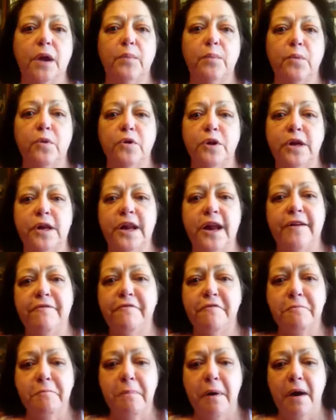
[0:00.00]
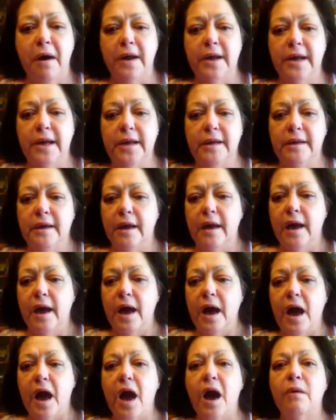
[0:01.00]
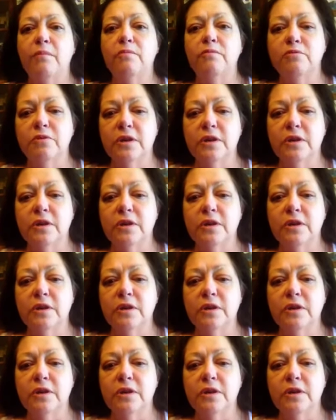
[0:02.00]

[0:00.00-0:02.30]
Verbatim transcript: Morning, everybody. I'm